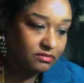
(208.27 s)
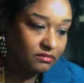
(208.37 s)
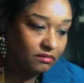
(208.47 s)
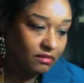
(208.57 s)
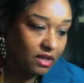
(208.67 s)

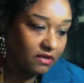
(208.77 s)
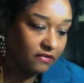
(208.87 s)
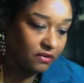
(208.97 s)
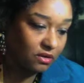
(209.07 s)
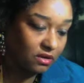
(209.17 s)

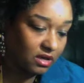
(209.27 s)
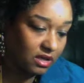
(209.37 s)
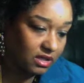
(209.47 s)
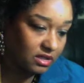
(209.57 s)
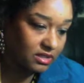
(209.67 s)

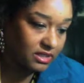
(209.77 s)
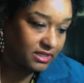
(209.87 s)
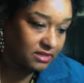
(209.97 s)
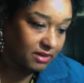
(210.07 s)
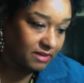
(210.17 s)
for
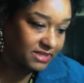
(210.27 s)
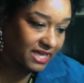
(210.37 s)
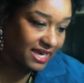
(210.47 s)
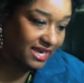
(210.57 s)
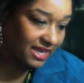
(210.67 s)
this
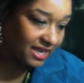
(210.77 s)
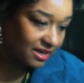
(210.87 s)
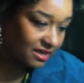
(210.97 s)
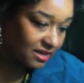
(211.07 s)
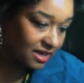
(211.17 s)
website, and I
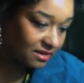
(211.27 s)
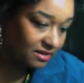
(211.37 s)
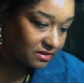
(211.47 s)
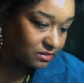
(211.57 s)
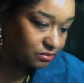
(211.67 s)
can't,
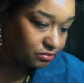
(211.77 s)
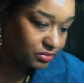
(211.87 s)
I